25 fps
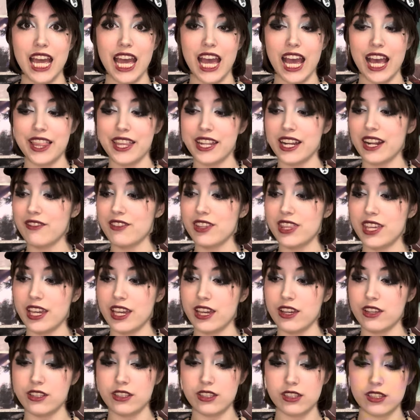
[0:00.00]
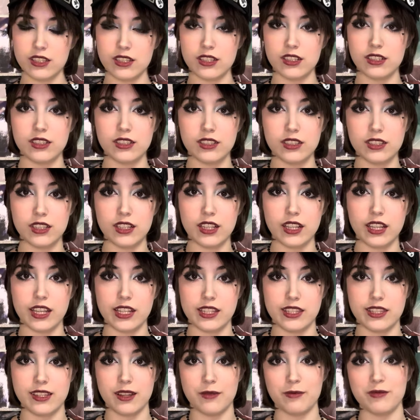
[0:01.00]
and then everything else
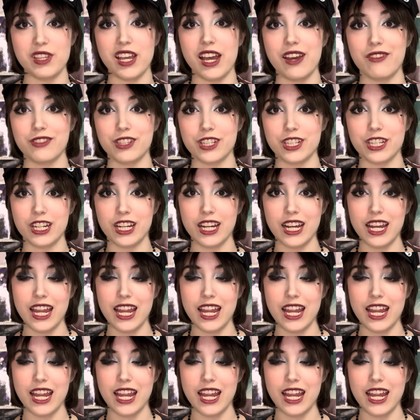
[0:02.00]
gets dumped after.